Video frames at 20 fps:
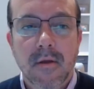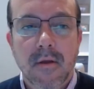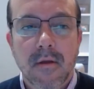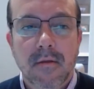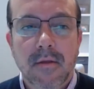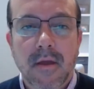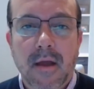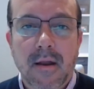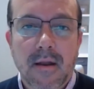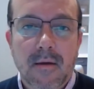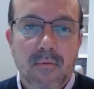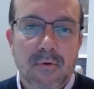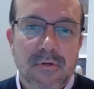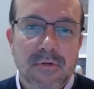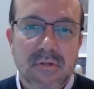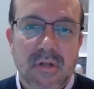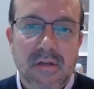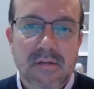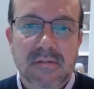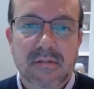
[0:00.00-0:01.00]
Yeah,
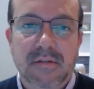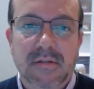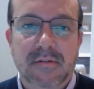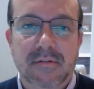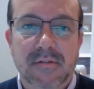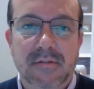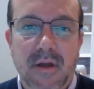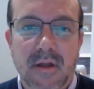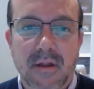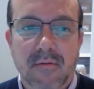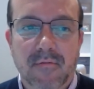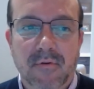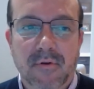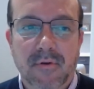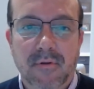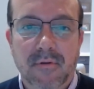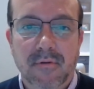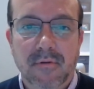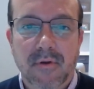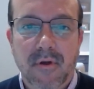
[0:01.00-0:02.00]
network slicing is kind
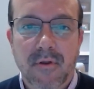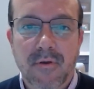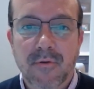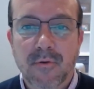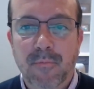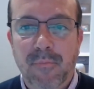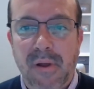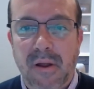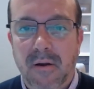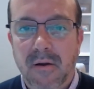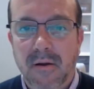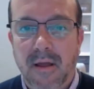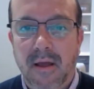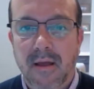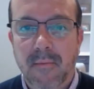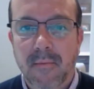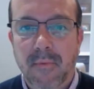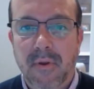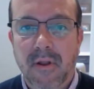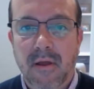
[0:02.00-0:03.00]
of a new
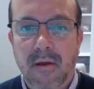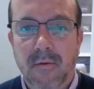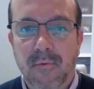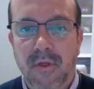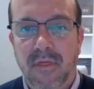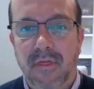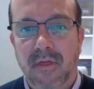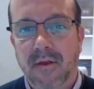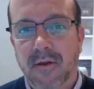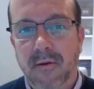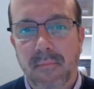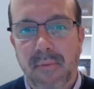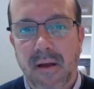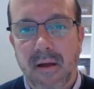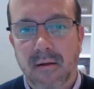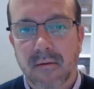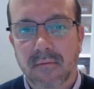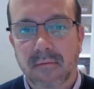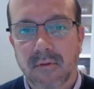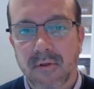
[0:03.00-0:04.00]
paradigm in how we think
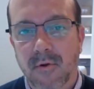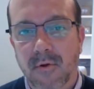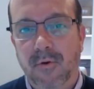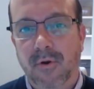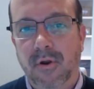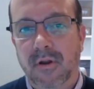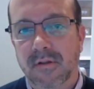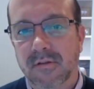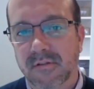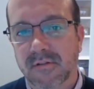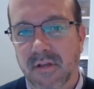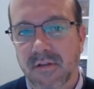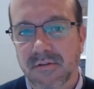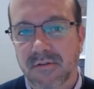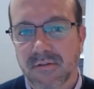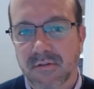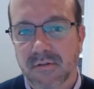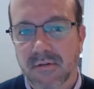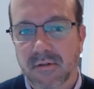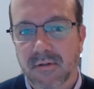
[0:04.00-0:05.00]
about the
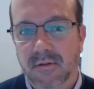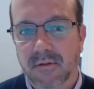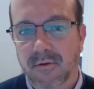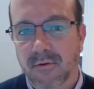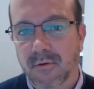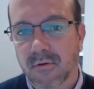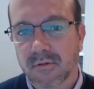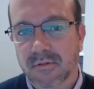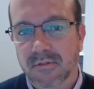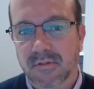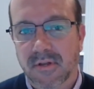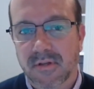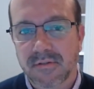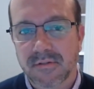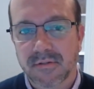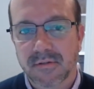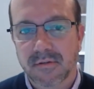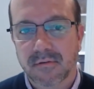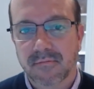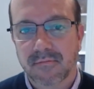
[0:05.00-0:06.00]
organization and the
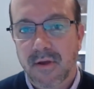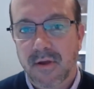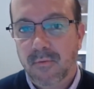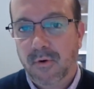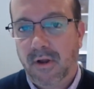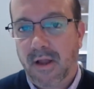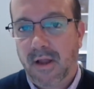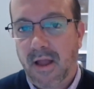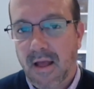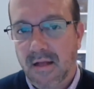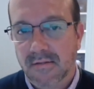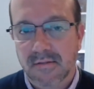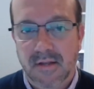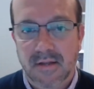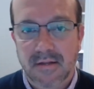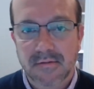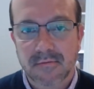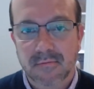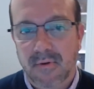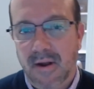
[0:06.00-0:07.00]
utilization of network
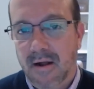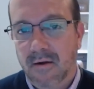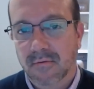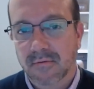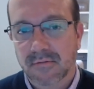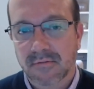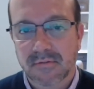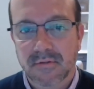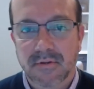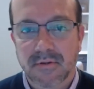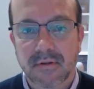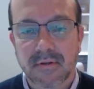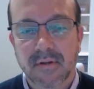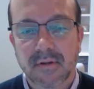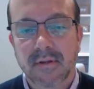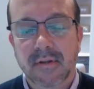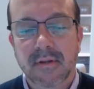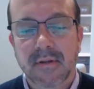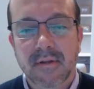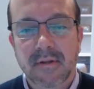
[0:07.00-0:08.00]
assets, routes, and
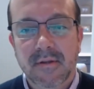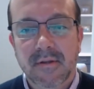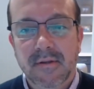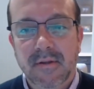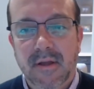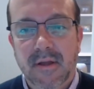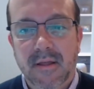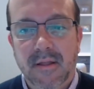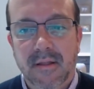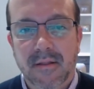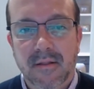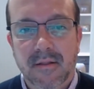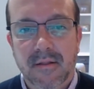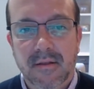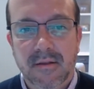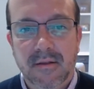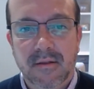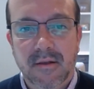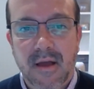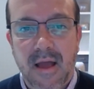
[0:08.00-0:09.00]

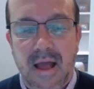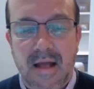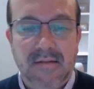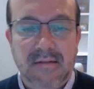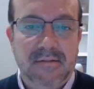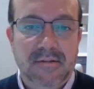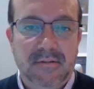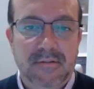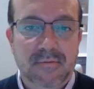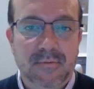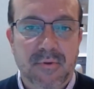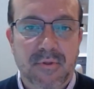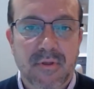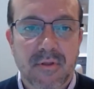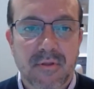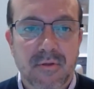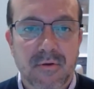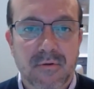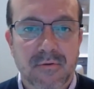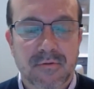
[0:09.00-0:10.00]
the assets
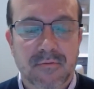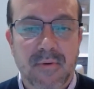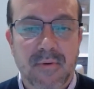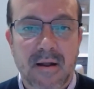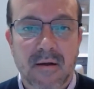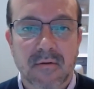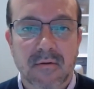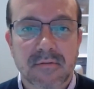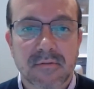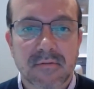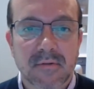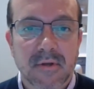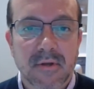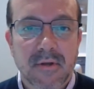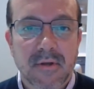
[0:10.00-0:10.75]
within those routes.